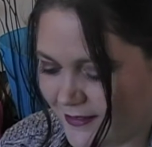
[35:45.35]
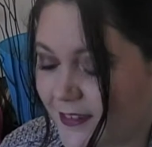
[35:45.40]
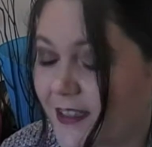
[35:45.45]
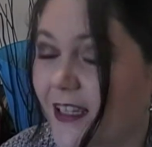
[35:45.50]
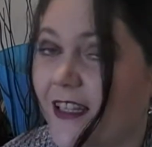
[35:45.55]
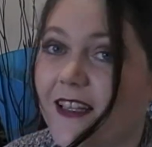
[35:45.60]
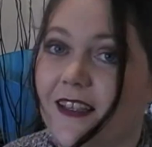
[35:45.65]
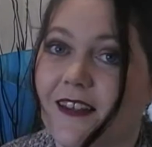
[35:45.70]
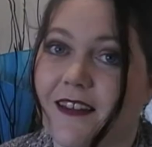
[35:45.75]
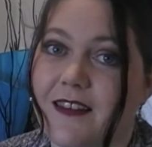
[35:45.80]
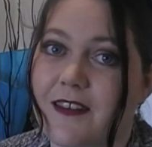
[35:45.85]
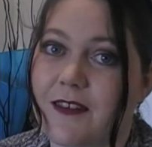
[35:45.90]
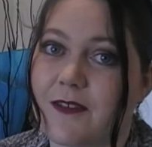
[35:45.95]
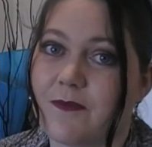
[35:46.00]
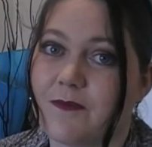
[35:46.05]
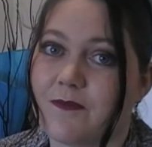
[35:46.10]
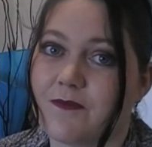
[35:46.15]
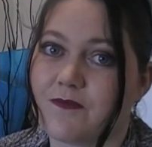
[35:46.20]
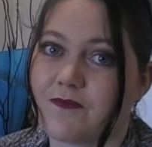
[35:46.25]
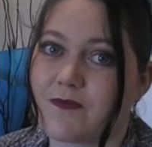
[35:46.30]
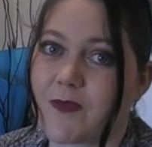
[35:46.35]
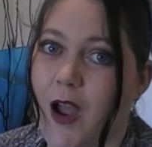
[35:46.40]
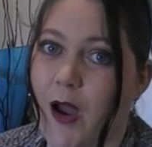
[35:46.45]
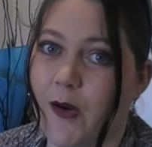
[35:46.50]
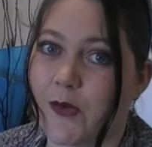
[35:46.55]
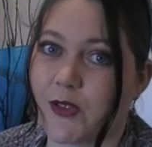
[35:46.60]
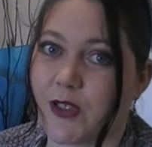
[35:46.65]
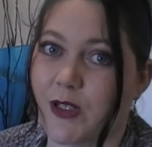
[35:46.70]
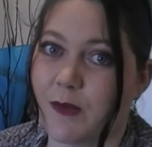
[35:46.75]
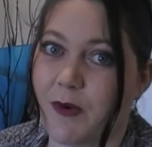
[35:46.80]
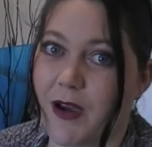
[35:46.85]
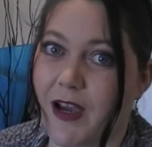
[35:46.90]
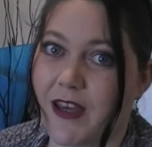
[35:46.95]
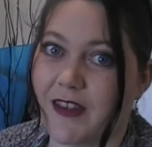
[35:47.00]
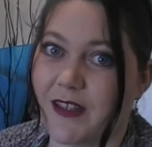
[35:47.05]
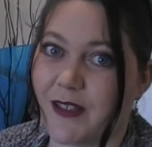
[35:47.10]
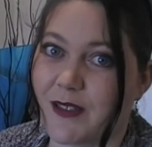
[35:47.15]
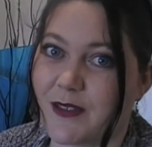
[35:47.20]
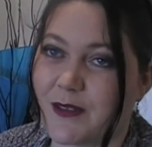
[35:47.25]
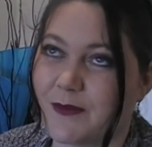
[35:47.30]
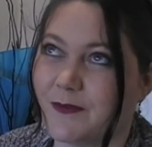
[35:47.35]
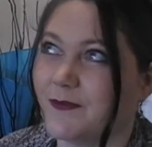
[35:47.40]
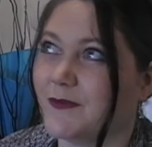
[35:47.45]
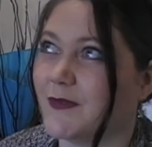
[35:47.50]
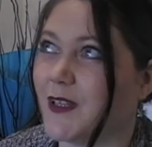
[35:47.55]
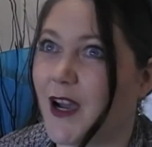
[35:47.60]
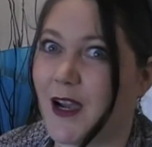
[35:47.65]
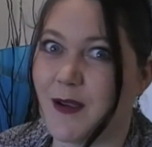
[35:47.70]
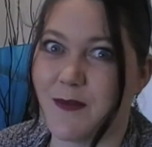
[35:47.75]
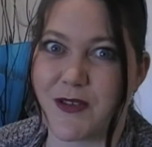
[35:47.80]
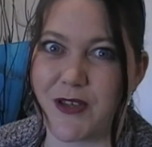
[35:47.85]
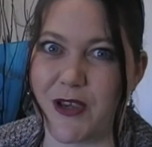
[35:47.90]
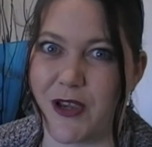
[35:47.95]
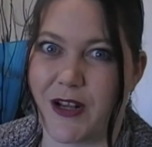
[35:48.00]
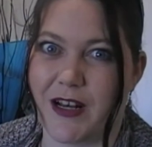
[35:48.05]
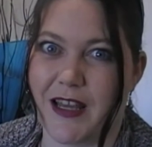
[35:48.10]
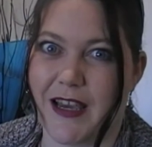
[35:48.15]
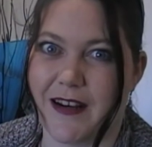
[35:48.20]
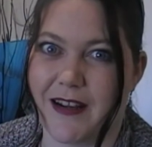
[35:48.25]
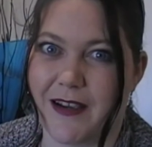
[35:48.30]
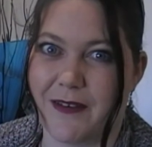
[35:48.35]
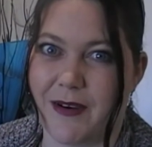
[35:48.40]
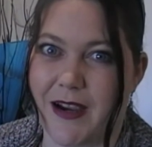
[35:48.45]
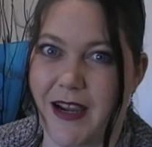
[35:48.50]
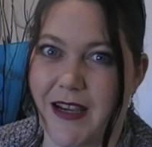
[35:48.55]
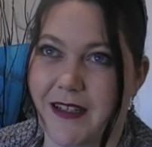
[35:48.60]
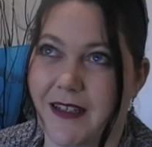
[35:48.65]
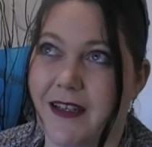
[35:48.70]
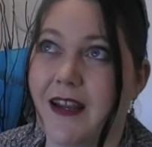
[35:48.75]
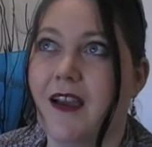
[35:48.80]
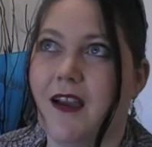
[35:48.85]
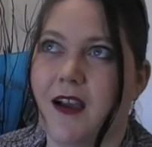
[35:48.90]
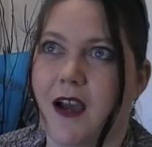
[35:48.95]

It is. I was going to buy this. I'm so glad I waited.